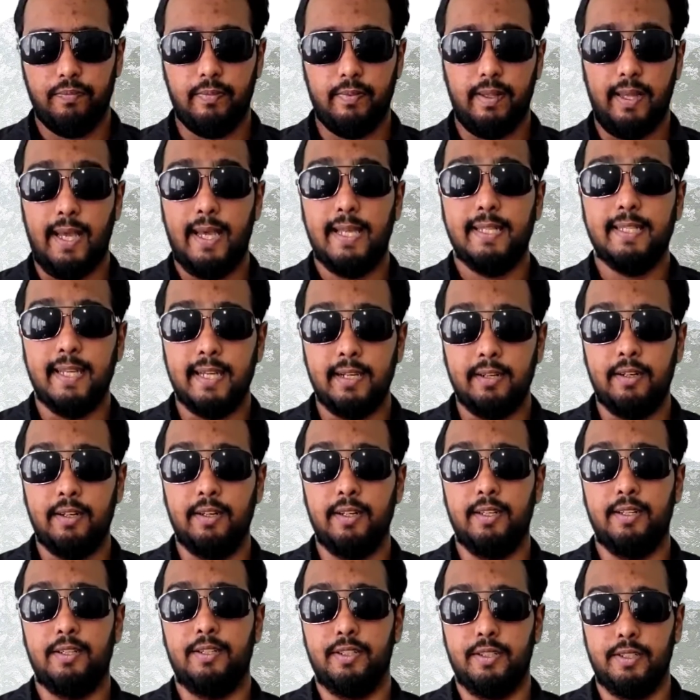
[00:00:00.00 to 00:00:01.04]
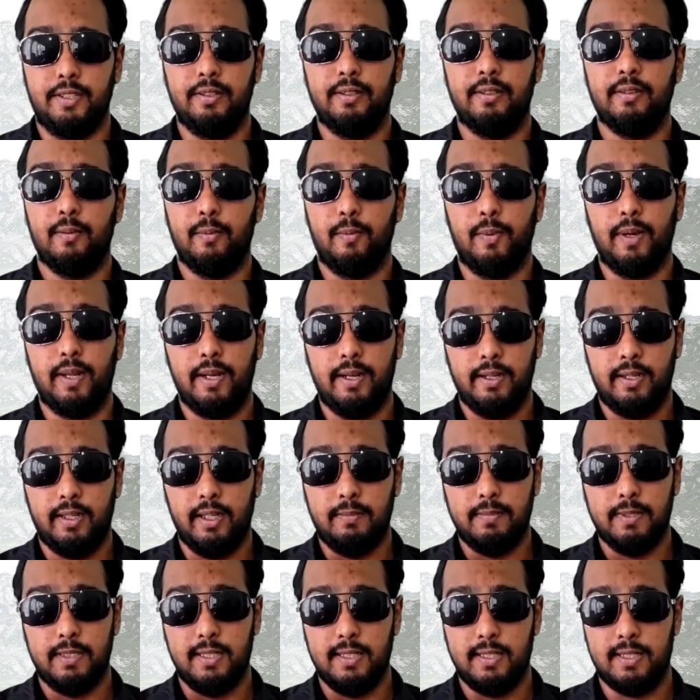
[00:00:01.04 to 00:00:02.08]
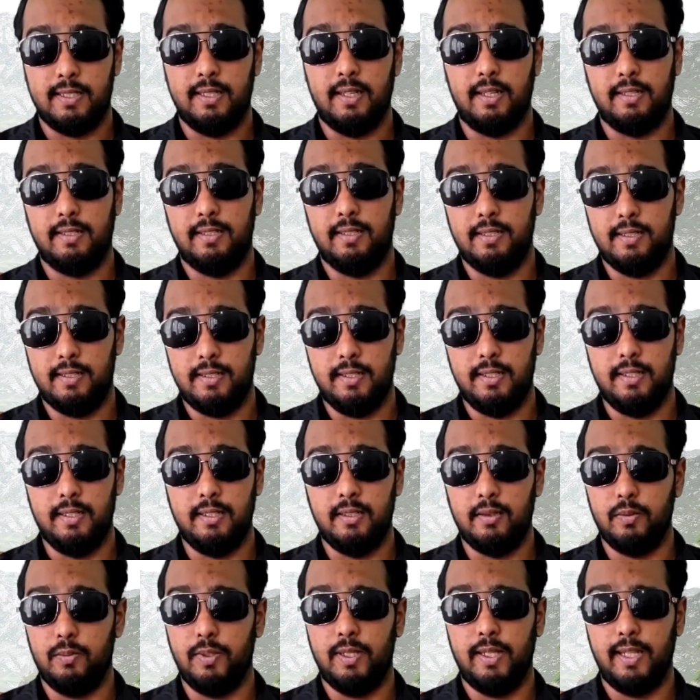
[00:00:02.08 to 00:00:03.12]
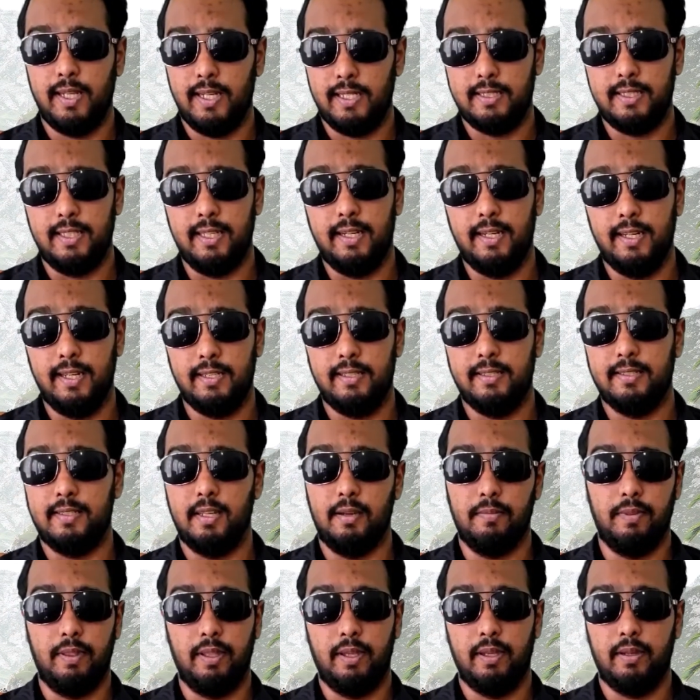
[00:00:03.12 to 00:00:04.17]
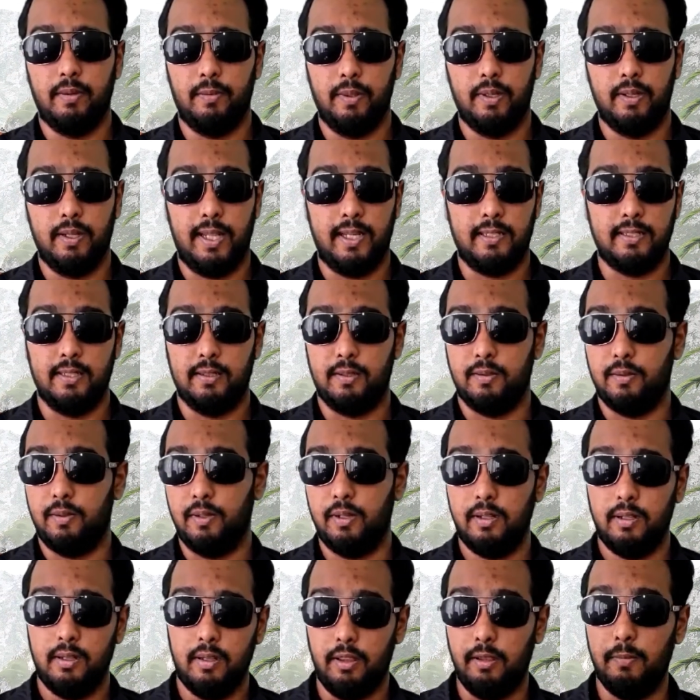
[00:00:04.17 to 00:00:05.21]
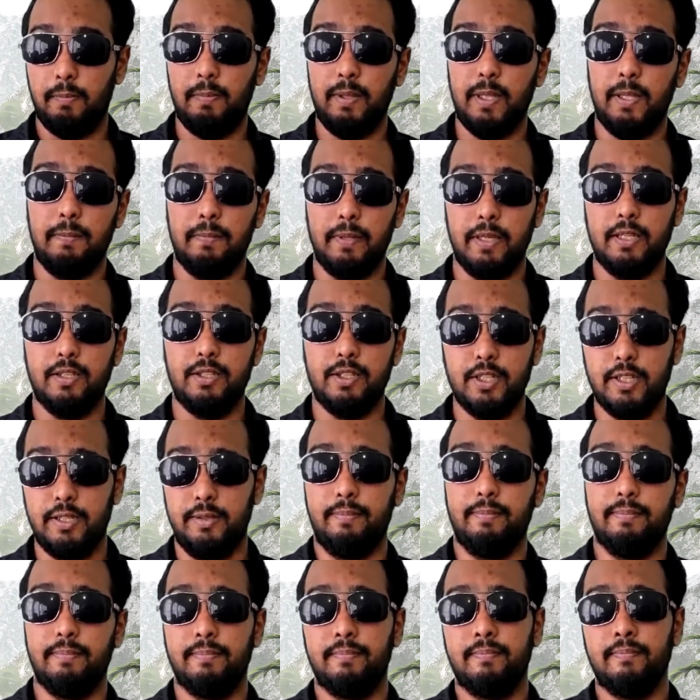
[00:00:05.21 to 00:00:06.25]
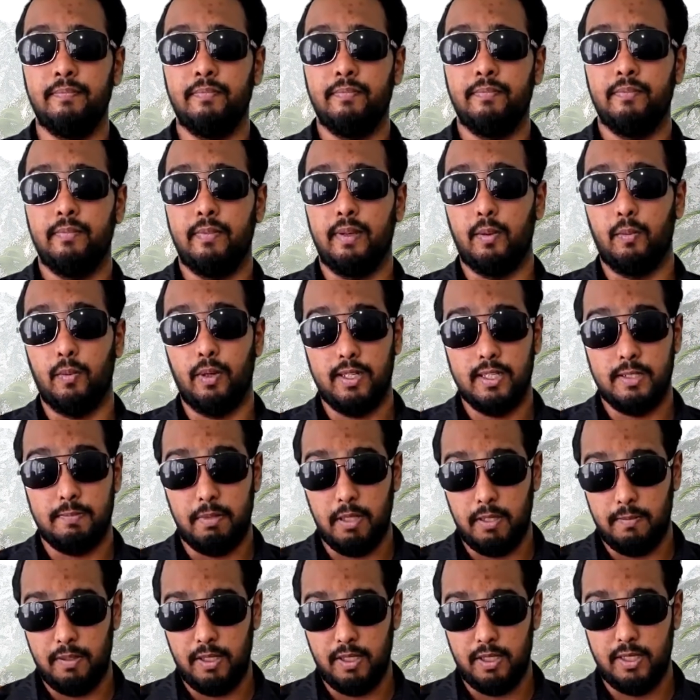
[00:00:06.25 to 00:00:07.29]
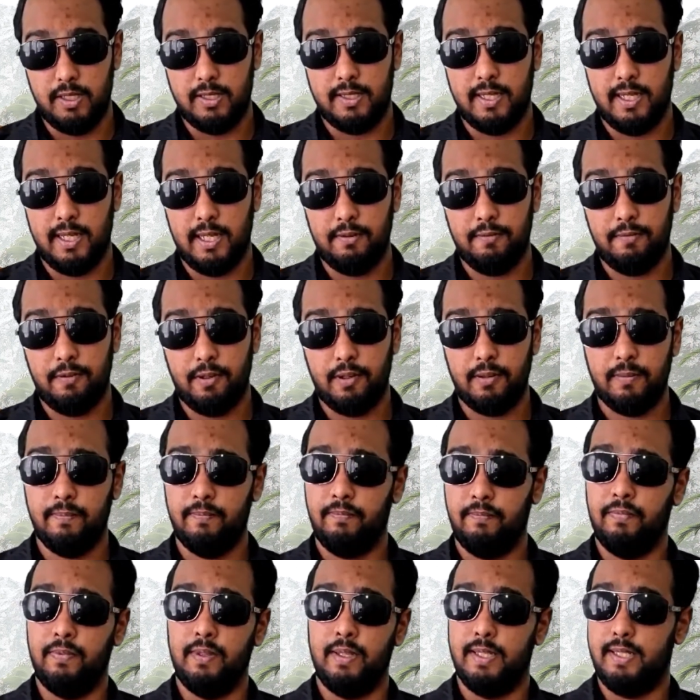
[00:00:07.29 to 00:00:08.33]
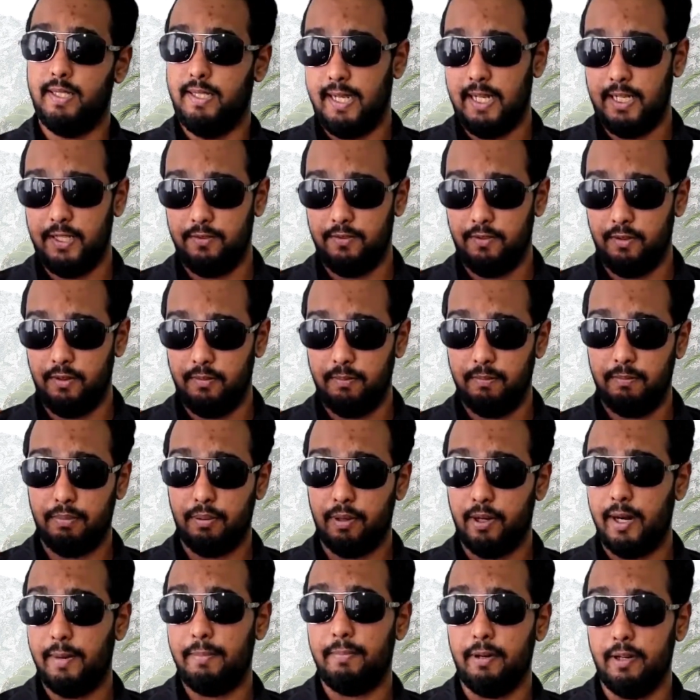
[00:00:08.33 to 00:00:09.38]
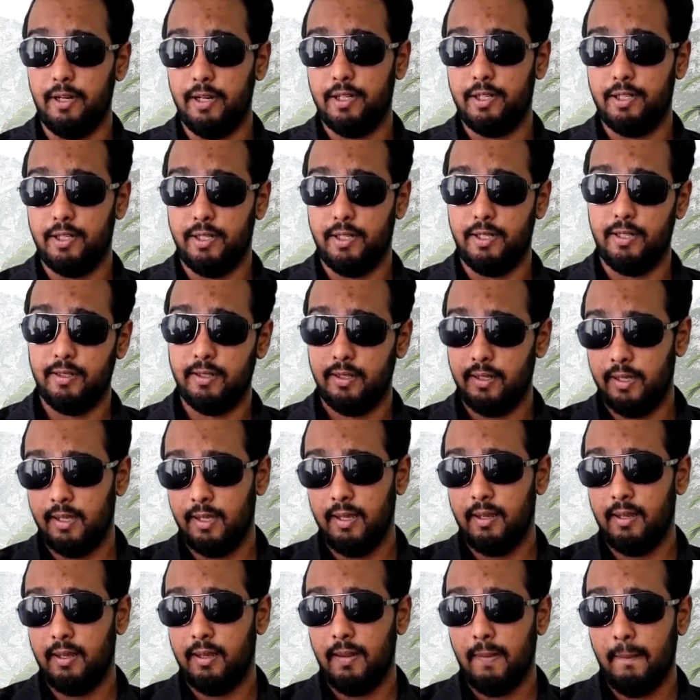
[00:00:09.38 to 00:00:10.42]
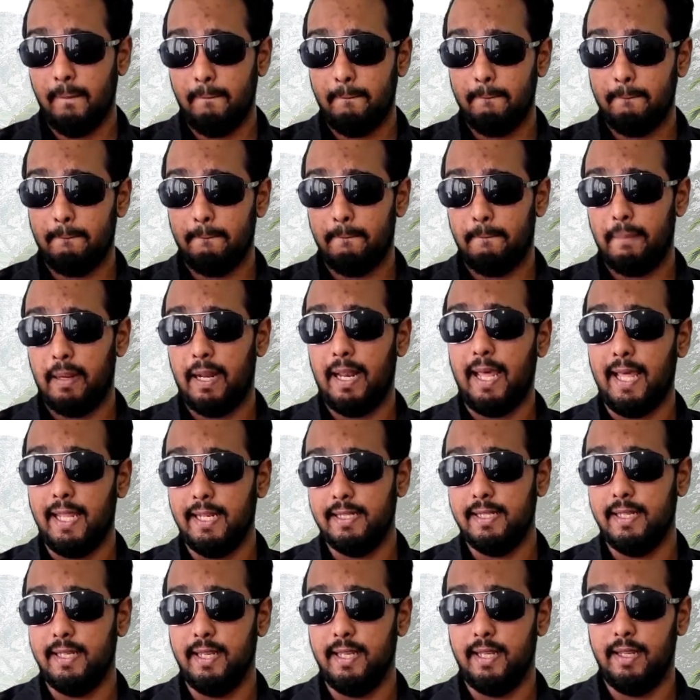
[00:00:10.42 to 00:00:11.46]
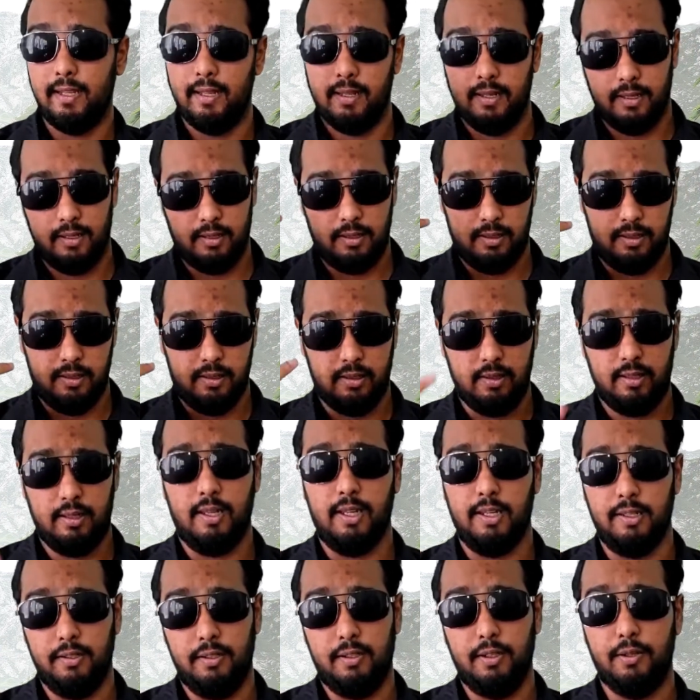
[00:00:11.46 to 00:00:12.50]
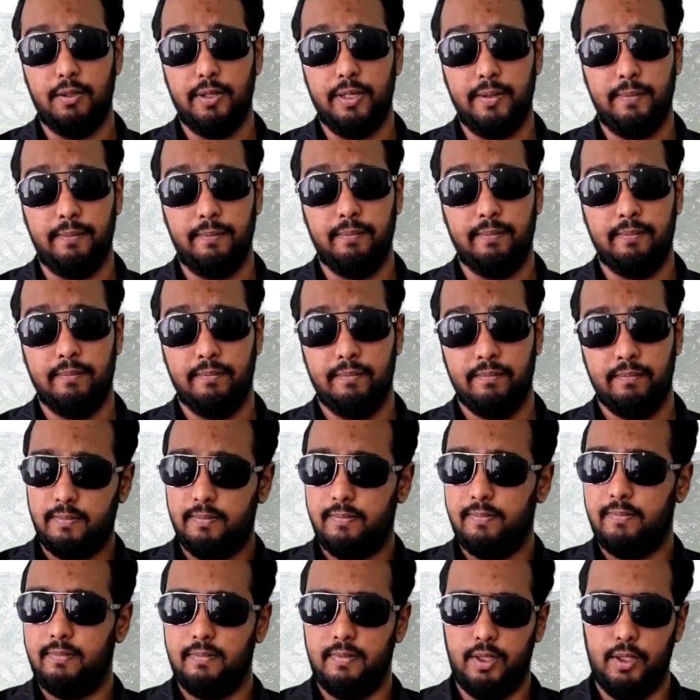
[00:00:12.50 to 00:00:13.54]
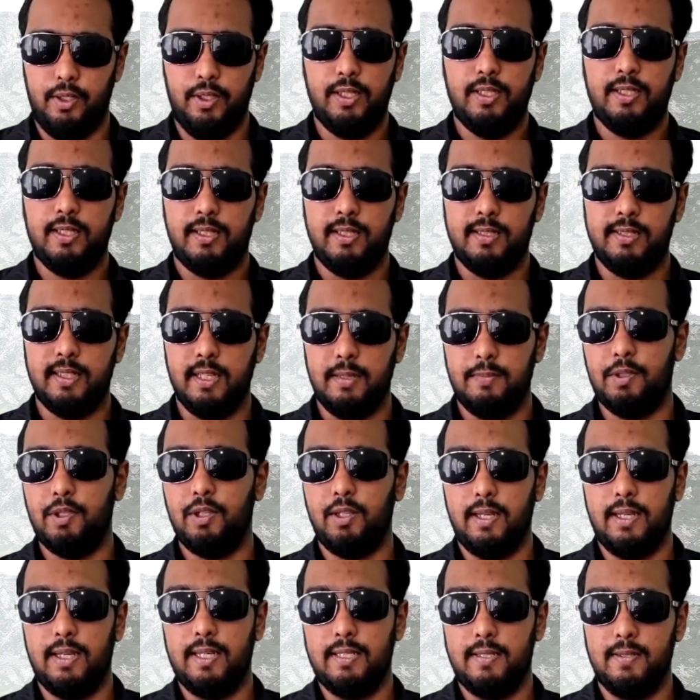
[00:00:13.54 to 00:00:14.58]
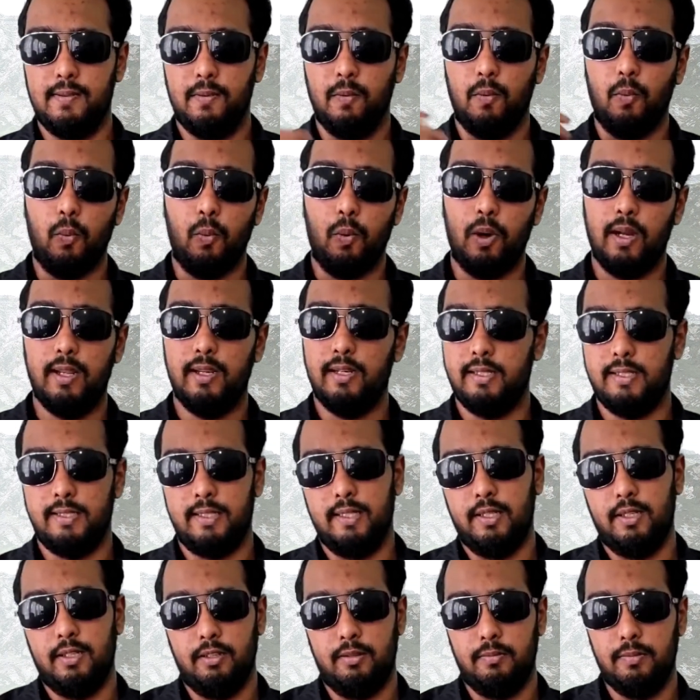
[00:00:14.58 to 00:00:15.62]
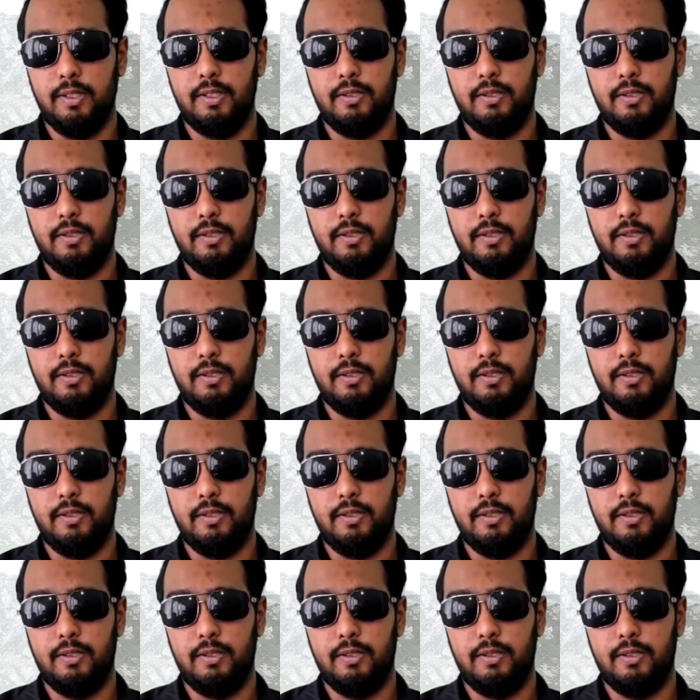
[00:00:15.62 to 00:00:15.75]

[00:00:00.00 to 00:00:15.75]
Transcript: At Agrination, when it comes to starting seeds, we like to adhere to something we like to call the PPG. What does PPG stand for? It stands for preparation, planting, and growing. You need to conceptualize what it is you're going to be